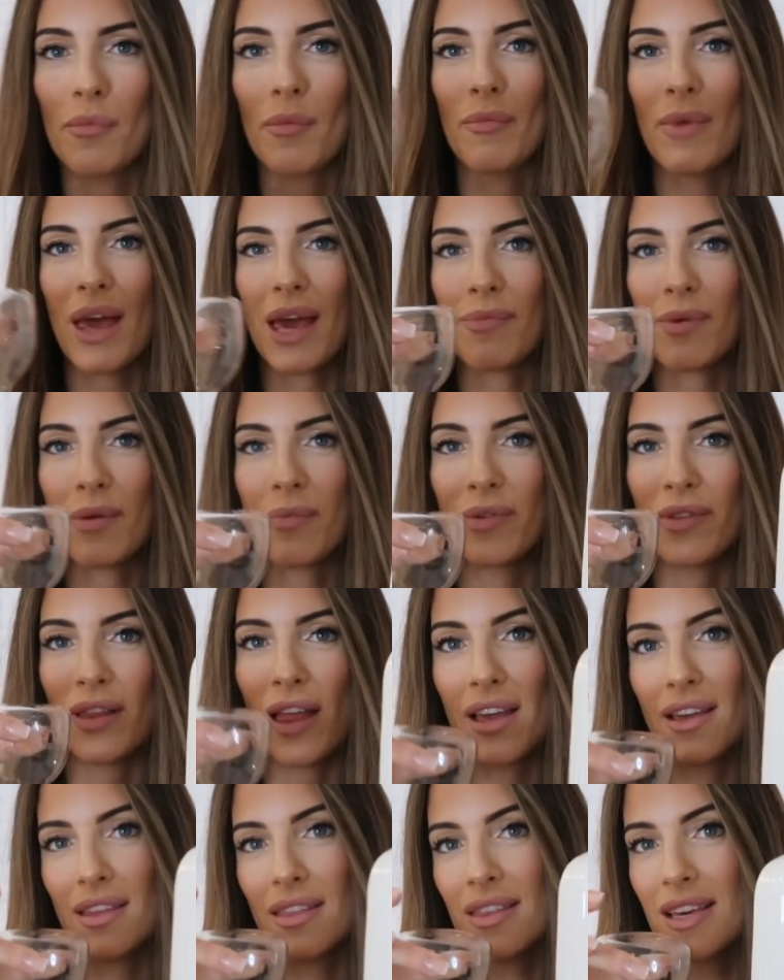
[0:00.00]
maybe with
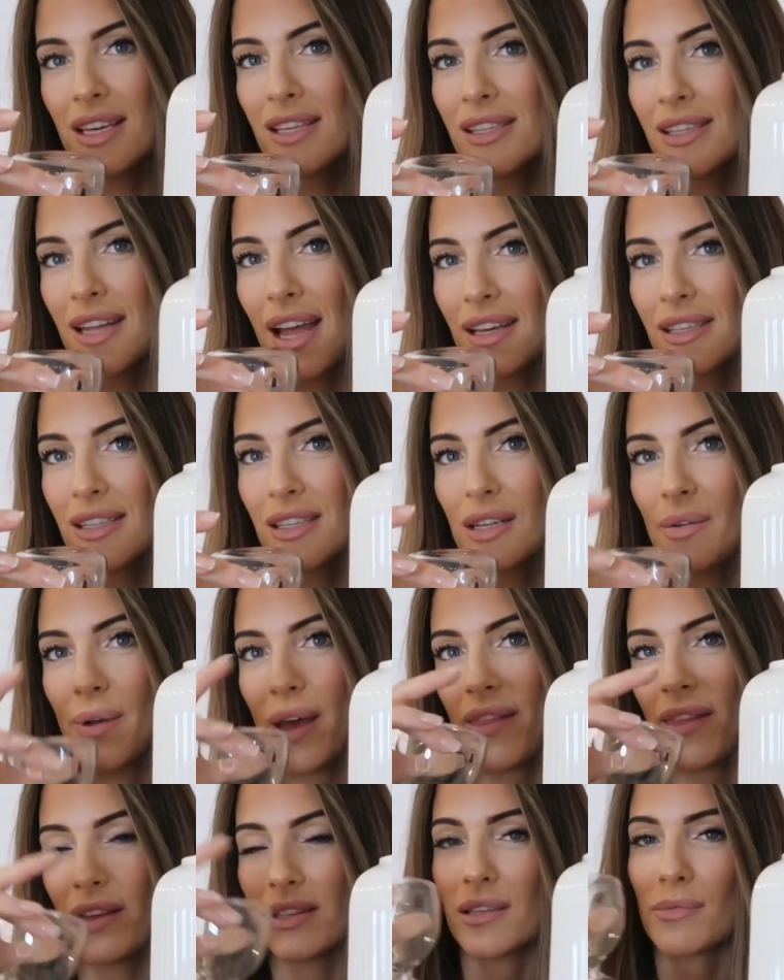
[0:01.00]
like this next to it,
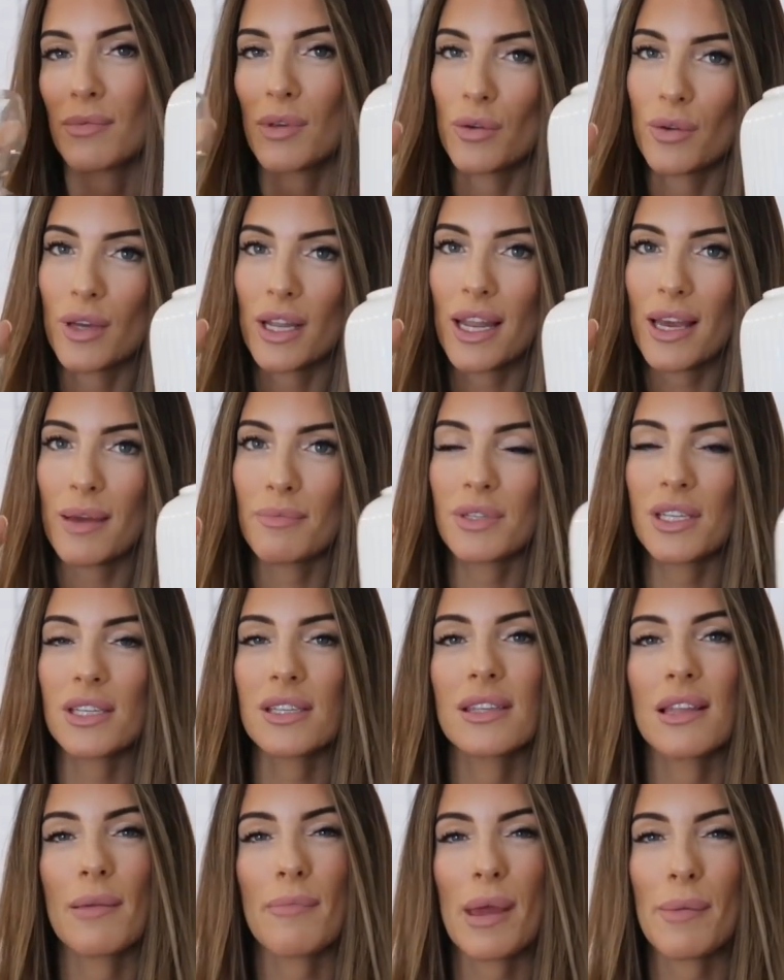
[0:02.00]
and then some
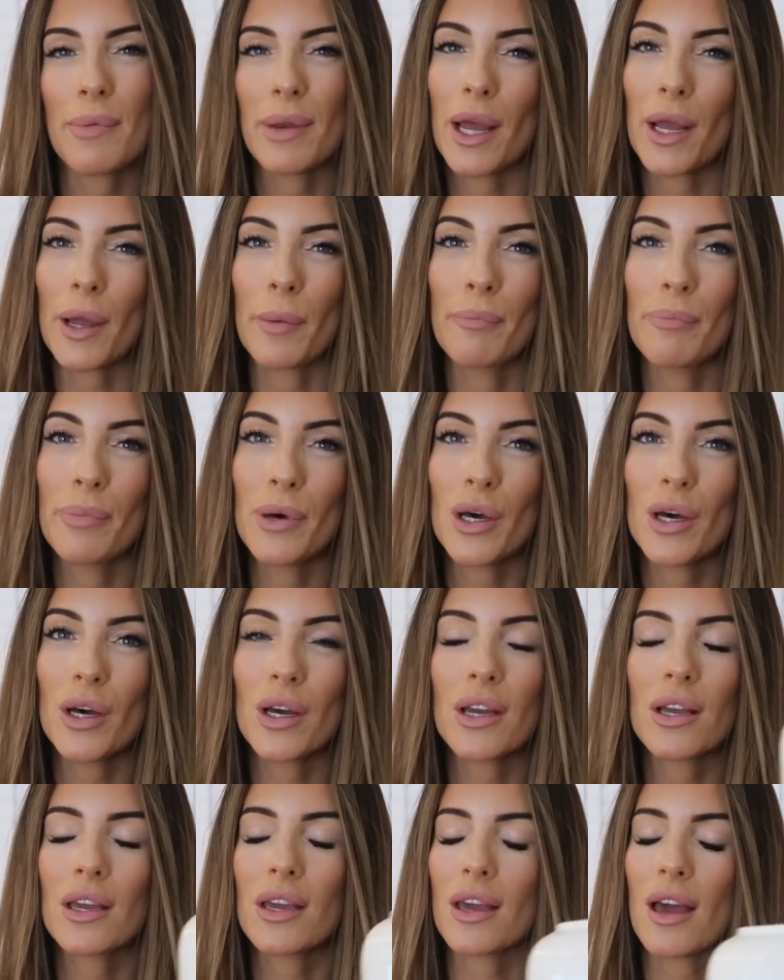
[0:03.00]
eucalyptus, and then maybe like a
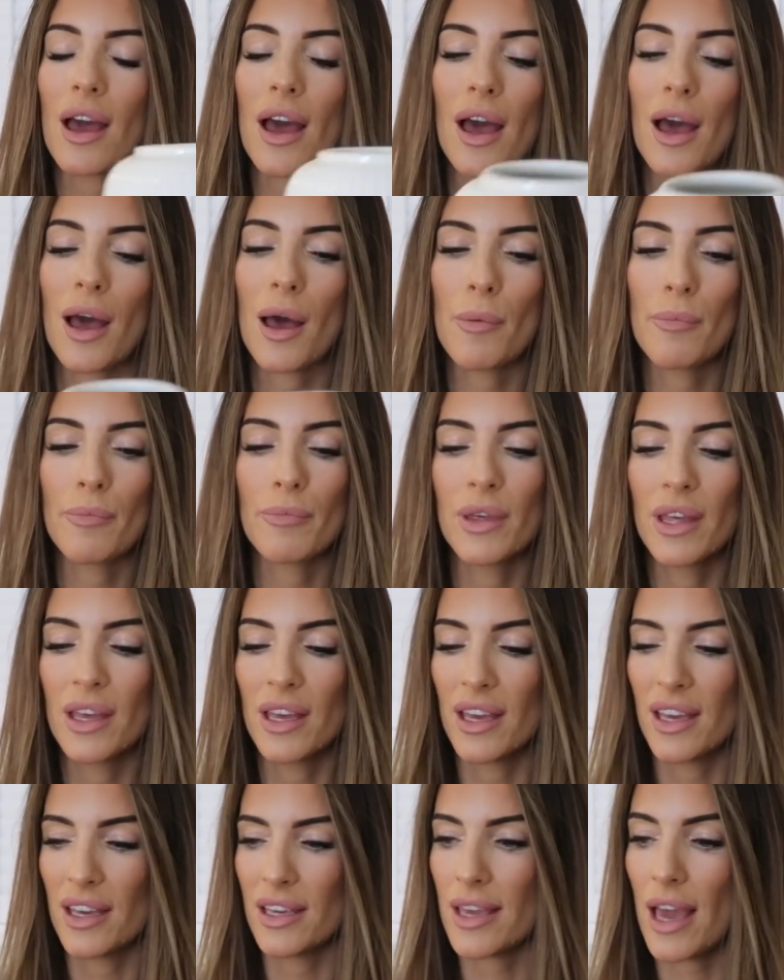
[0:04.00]
book.
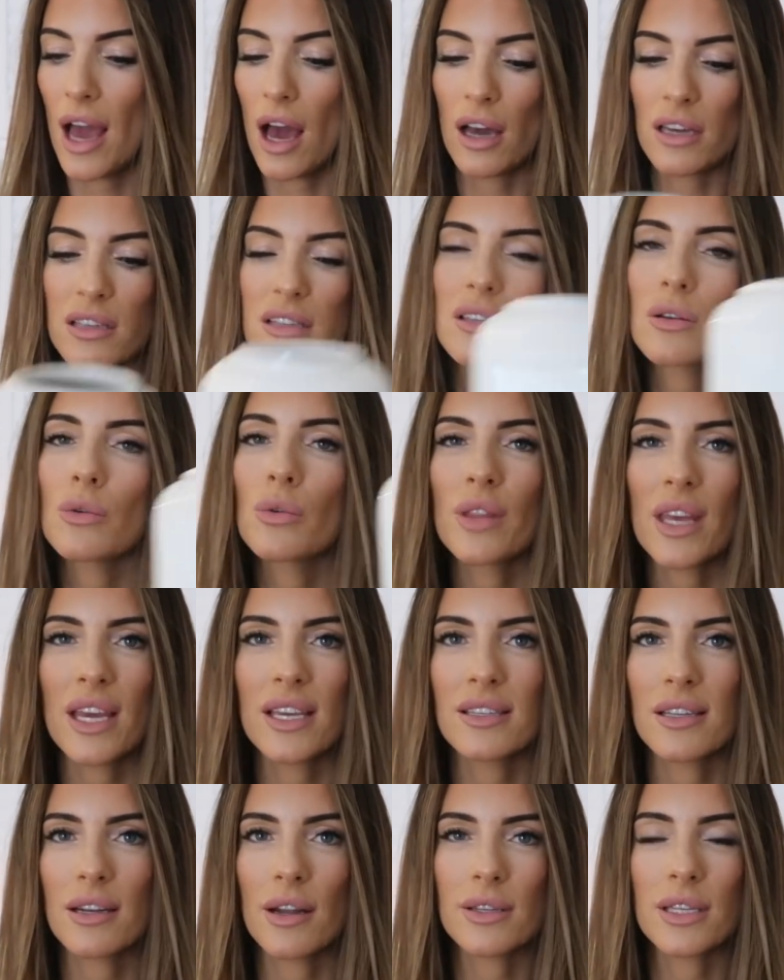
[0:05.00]
Yeah, I saw
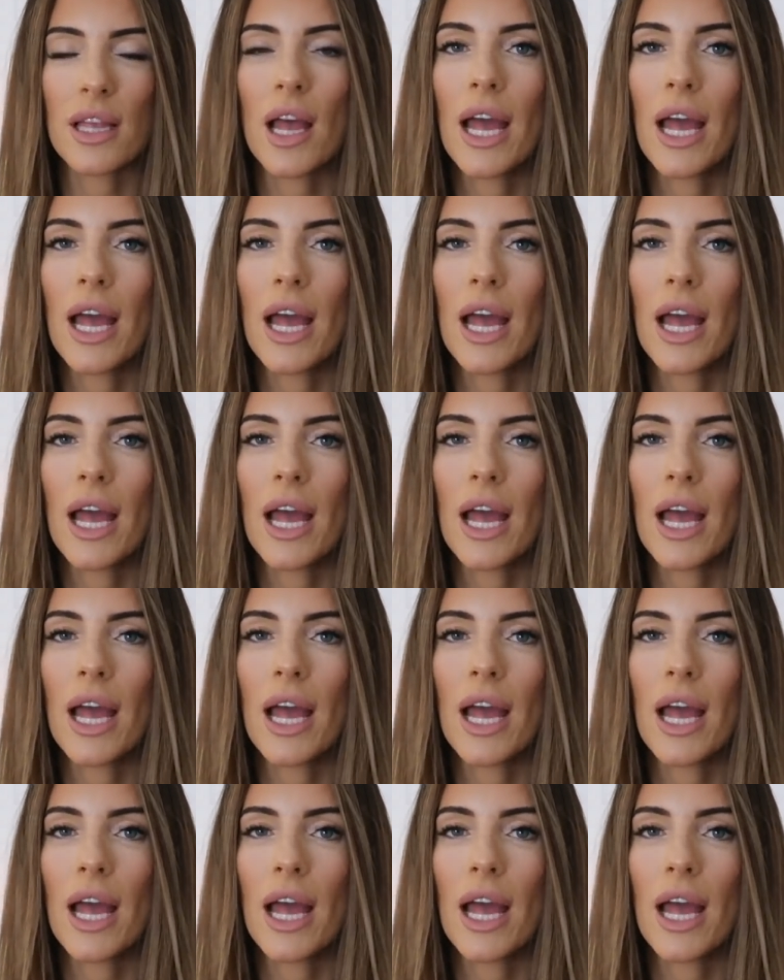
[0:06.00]
this and I was